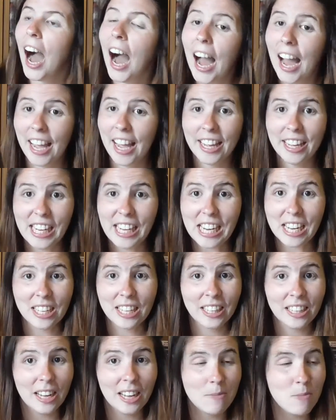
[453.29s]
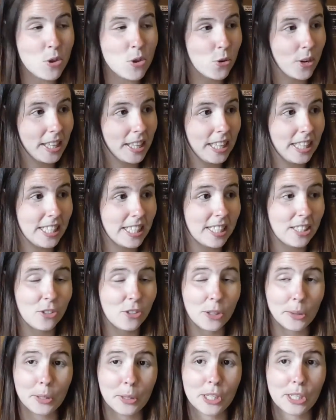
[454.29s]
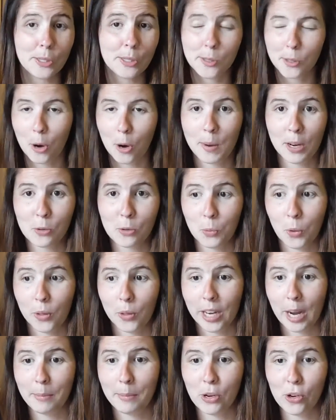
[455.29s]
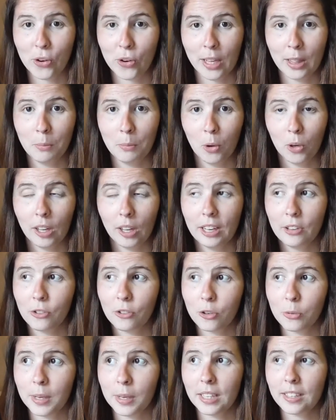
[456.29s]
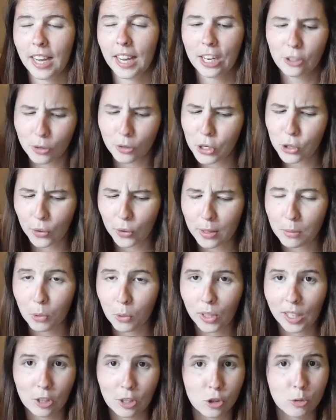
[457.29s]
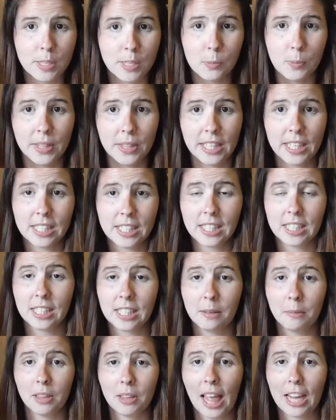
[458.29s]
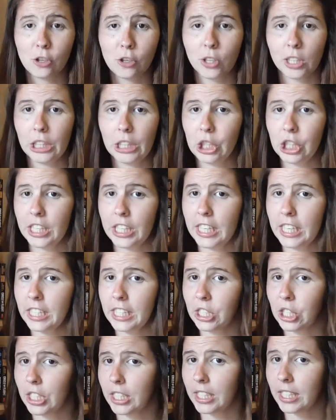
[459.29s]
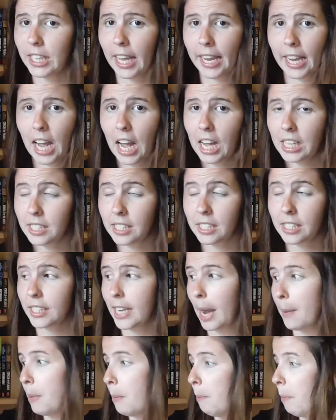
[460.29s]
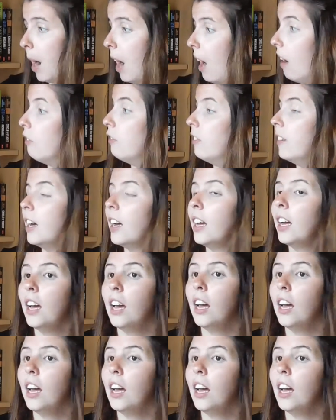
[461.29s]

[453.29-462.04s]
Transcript: I'm enjoying this trilogy so much more than I'm enjoying the Mortal Instruments. Like, I do enjoy the Mortal Instruments, but this, like, trilogy is just, like, a step above.